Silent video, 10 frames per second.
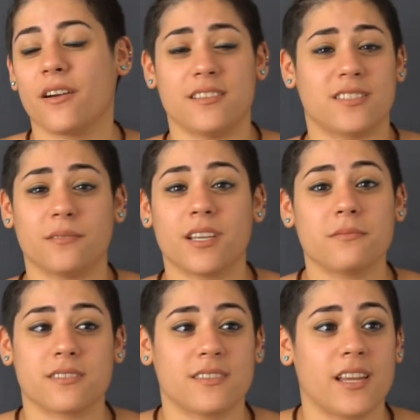And
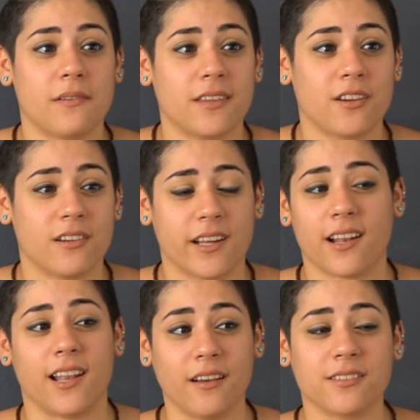sometimes it's not even that you're
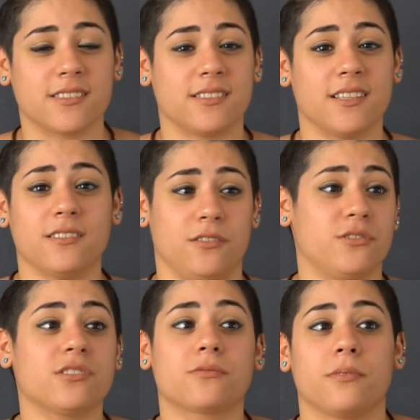not allowed to sit,
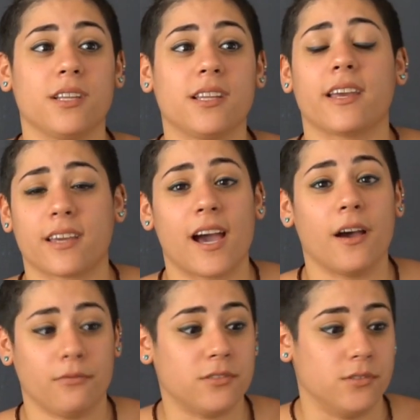you just really
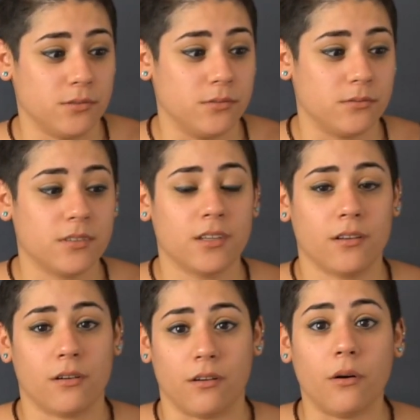have to do
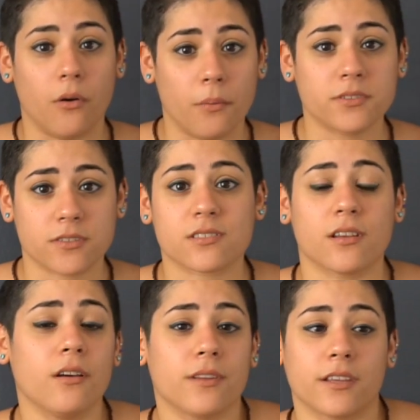a whole bunch of
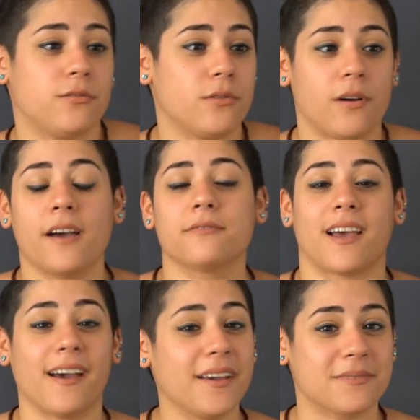stuff. You don't have
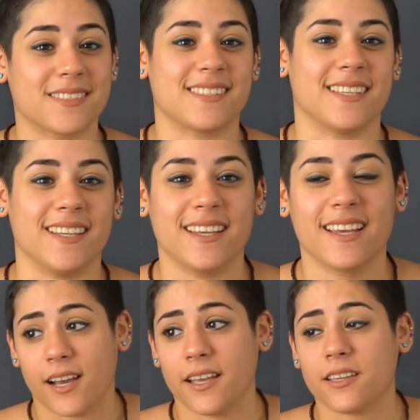time to sit.
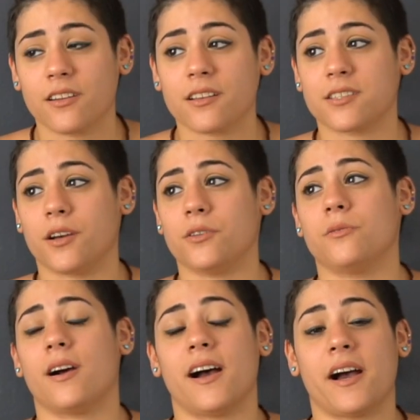I cannot tell
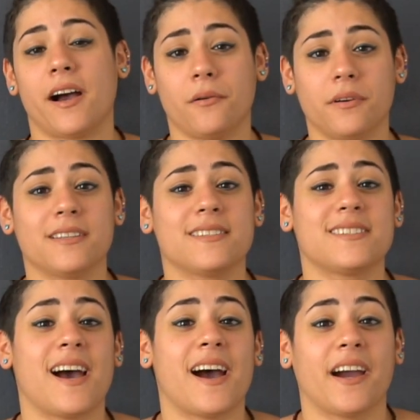you how
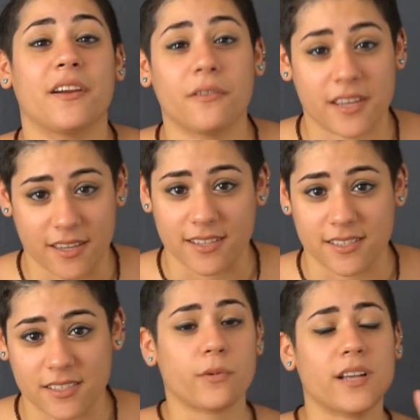tiring it
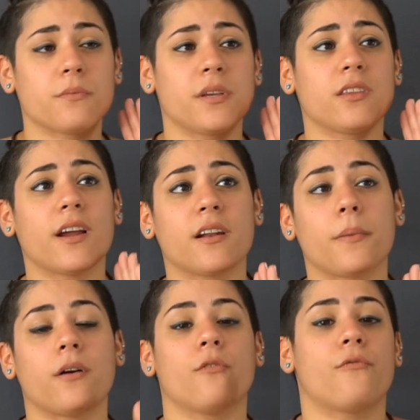is. We had to be there at
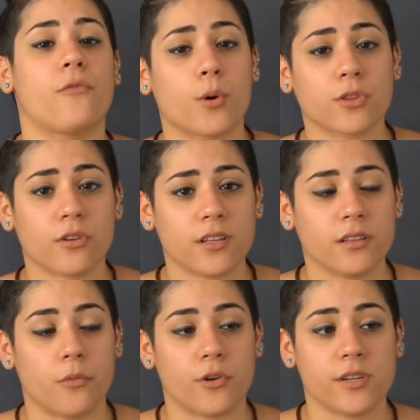about 4:30 in
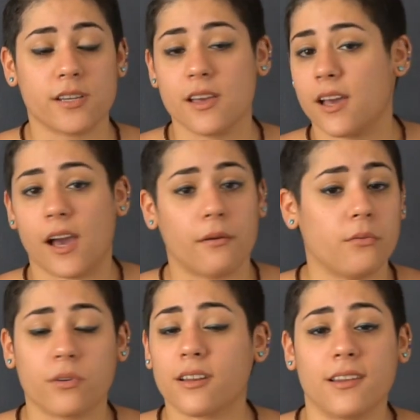the morning, and
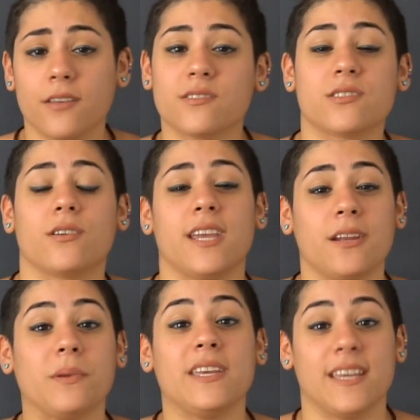we wouldn't leave until
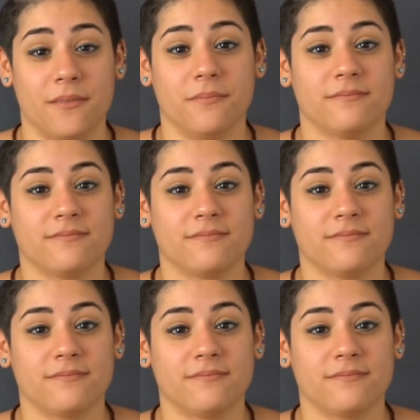8 p.m.